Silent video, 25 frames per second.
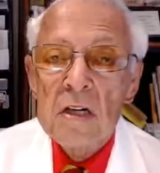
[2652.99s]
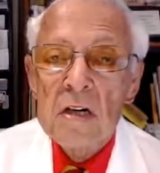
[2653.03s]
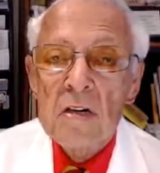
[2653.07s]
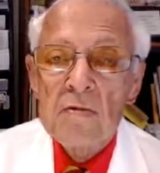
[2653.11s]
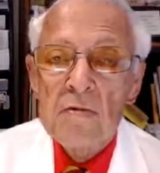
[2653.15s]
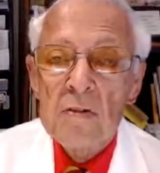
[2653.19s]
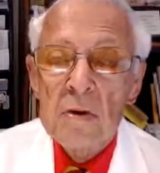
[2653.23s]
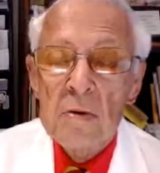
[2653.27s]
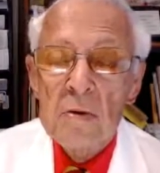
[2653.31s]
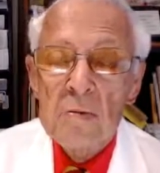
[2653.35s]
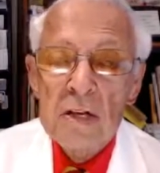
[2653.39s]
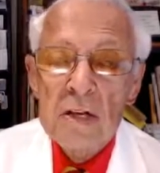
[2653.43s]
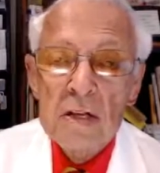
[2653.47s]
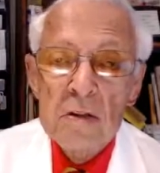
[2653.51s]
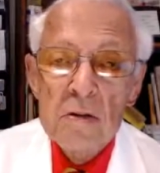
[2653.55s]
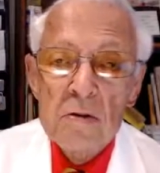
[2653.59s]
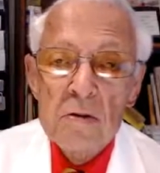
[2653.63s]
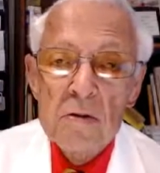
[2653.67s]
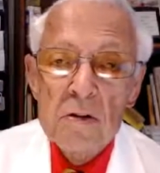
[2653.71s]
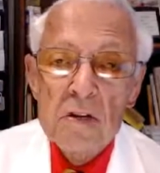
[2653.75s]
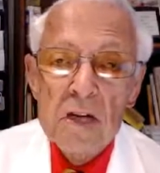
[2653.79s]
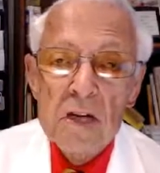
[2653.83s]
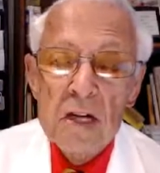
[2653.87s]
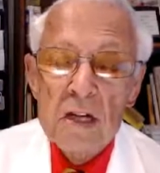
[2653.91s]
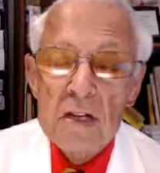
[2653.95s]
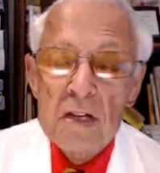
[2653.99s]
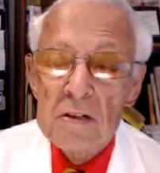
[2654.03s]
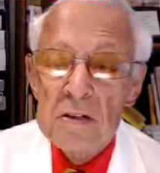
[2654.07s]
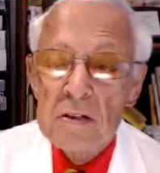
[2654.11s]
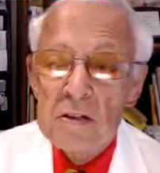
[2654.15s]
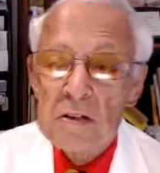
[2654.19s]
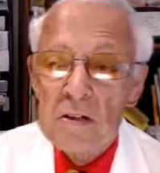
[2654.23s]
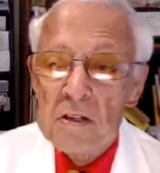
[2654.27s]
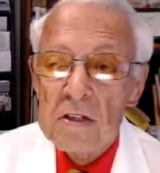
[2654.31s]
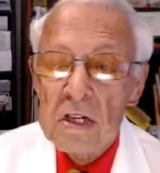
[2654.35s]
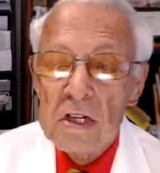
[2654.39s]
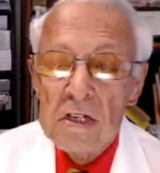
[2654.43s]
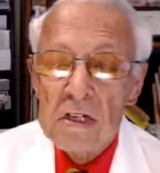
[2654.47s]
from
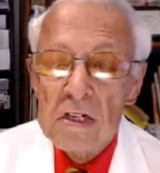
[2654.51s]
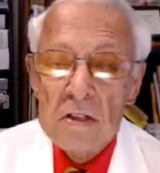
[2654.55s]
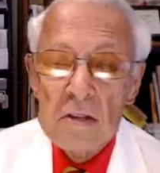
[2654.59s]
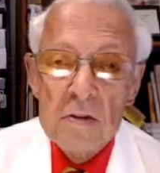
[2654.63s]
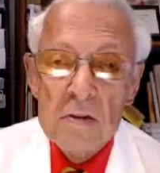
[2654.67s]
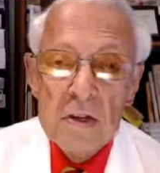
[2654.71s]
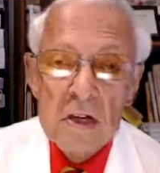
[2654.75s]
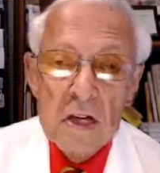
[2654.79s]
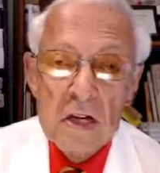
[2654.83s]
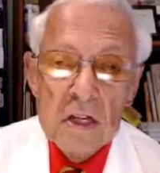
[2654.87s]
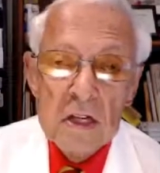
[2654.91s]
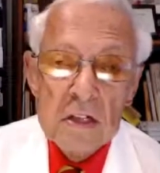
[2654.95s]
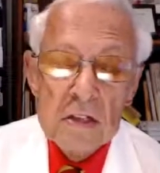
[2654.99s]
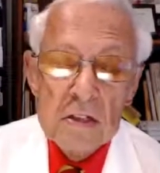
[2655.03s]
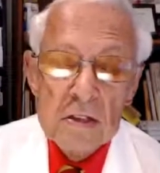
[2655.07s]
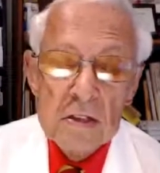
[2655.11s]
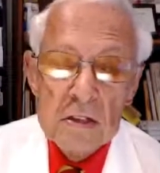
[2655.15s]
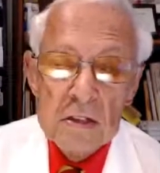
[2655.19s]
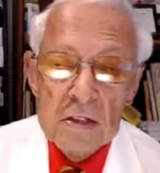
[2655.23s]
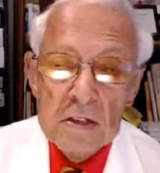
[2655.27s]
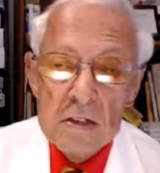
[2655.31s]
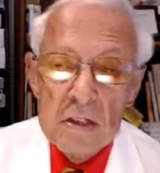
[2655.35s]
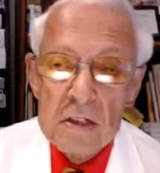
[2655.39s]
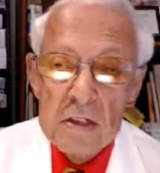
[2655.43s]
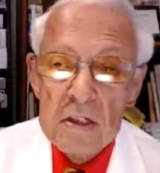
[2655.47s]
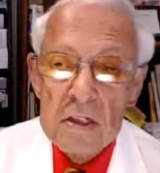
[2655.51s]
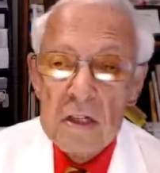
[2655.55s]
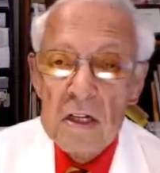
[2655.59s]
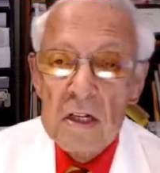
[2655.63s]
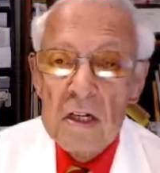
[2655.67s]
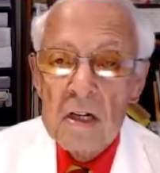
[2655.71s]
endocrinologist to endocrinologist,